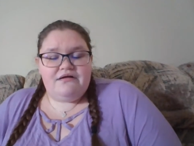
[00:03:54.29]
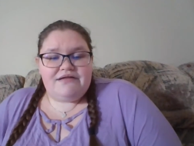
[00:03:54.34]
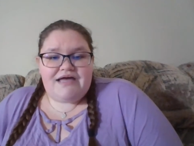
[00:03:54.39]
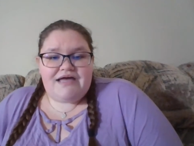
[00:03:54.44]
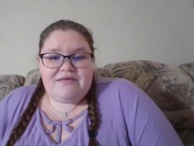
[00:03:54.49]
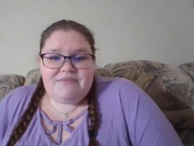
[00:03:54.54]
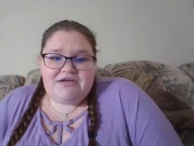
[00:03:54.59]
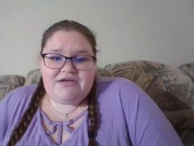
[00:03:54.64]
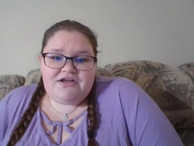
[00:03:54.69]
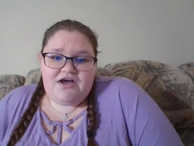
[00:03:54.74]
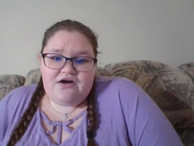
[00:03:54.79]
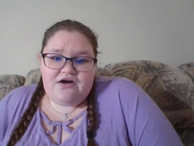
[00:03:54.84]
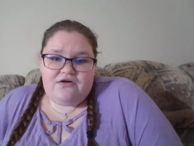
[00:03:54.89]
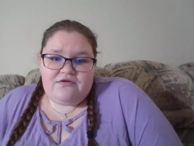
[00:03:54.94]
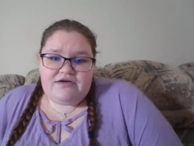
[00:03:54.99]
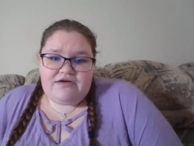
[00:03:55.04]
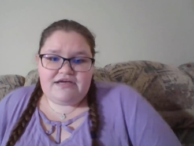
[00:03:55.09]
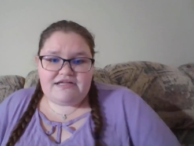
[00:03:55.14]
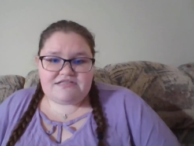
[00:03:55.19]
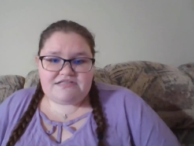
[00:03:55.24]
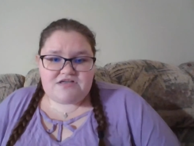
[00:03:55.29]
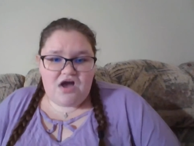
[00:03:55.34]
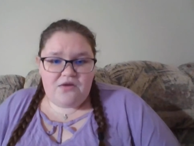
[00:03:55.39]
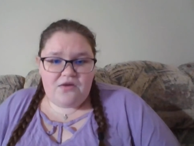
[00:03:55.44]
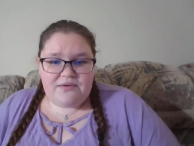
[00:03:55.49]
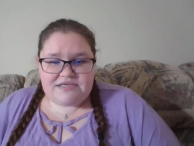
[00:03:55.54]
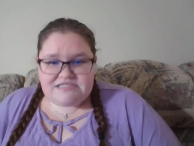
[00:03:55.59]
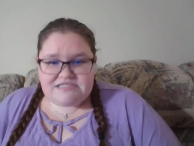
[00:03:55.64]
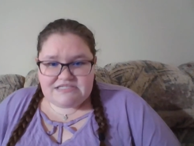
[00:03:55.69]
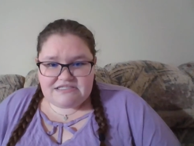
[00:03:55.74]
Let me know. It's
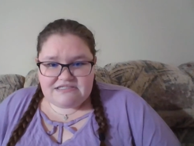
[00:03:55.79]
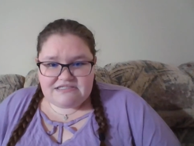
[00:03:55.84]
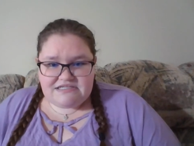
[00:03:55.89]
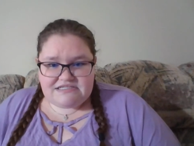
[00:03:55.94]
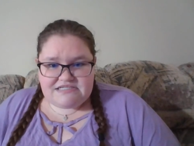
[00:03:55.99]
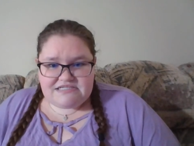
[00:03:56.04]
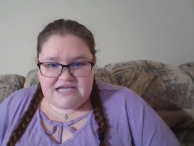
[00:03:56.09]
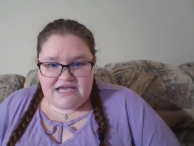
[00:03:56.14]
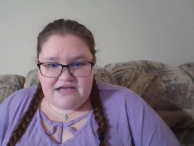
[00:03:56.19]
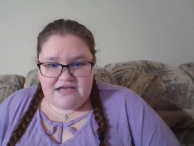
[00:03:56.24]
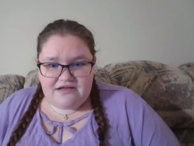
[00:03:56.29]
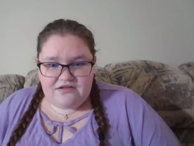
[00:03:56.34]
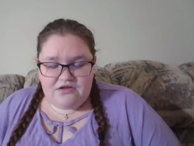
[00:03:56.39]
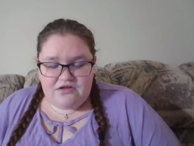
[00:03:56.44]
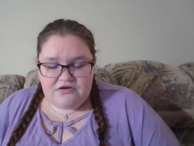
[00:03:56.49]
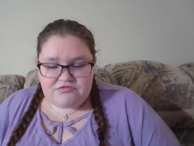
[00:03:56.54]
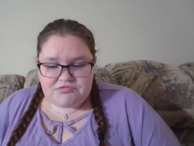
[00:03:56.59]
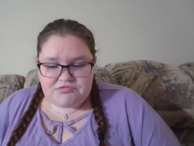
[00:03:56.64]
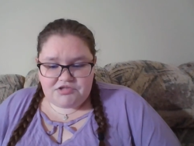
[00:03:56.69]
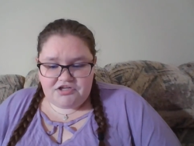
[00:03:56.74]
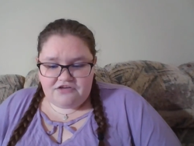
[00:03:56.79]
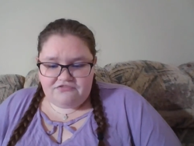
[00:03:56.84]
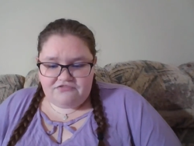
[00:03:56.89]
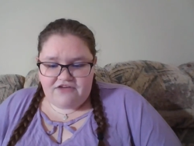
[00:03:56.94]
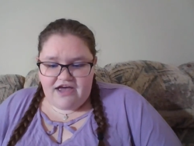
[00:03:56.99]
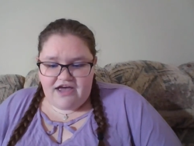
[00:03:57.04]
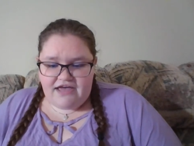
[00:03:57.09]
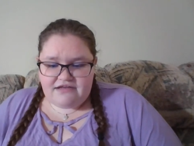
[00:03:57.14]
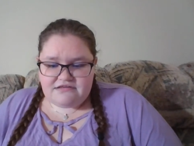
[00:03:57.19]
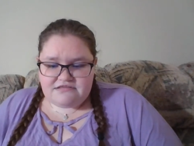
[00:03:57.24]
always good to stay close with your
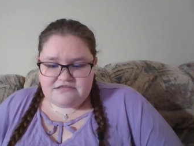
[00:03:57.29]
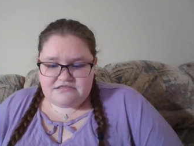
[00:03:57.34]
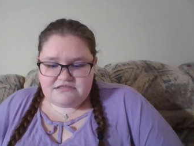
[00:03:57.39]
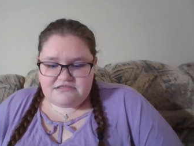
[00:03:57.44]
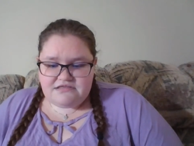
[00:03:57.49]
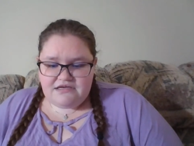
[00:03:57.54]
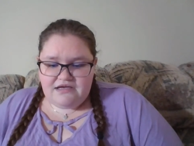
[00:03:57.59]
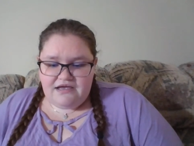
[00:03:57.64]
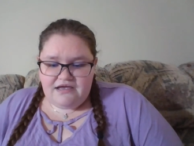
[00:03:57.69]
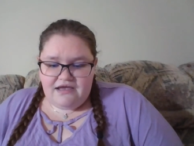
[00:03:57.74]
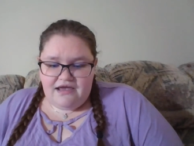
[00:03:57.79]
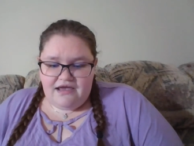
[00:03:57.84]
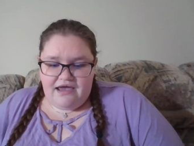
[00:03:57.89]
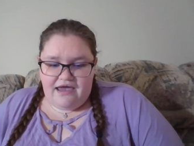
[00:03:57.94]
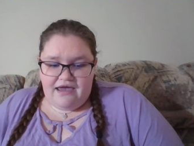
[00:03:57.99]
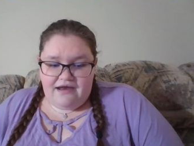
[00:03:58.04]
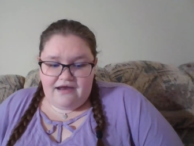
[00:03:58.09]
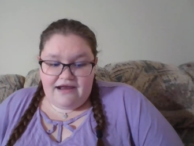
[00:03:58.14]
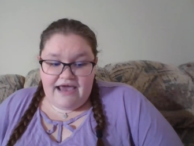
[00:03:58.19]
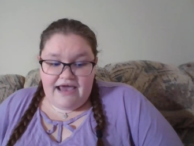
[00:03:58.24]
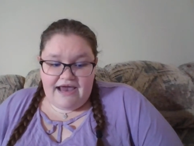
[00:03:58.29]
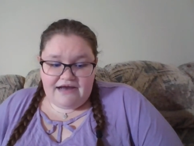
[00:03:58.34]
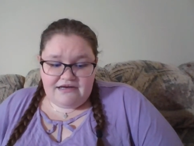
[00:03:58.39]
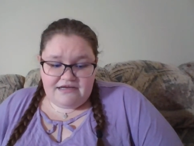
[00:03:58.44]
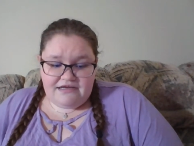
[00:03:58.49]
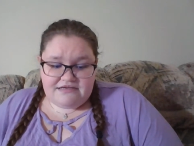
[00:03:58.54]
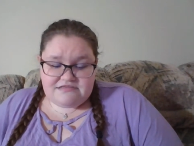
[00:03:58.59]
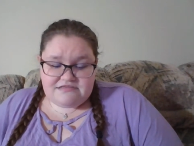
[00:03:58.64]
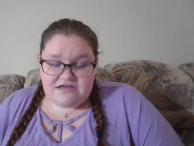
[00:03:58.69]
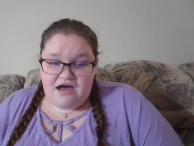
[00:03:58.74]
friends. And
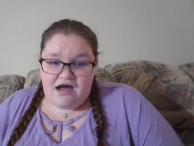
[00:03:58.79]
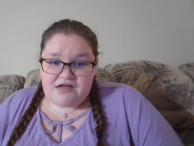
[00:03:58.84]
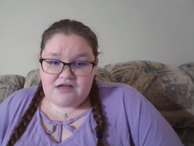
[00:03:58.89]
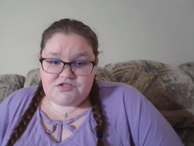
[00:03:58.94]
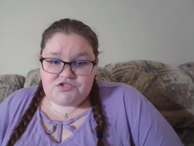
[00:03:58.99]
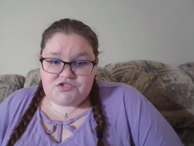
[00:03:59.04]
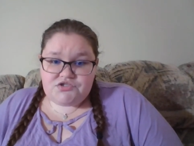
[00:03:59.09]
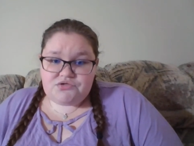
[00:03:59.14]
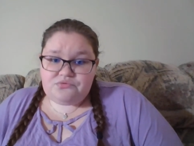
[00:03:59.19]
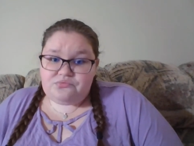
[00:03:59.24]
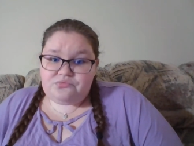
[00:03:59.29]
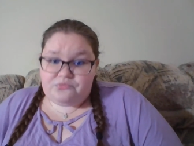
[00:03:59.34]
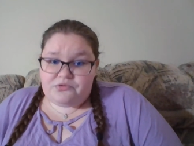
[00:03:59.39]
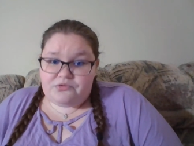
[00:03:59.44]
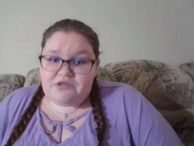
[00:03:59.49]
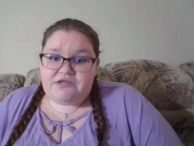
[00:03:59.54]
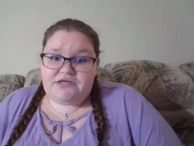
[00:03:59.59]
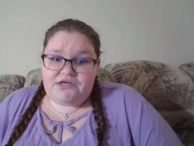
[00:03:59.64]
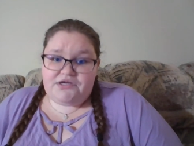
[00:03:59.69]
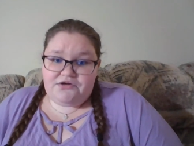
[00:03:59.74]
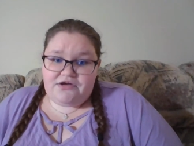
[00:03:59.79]
Handy's got two really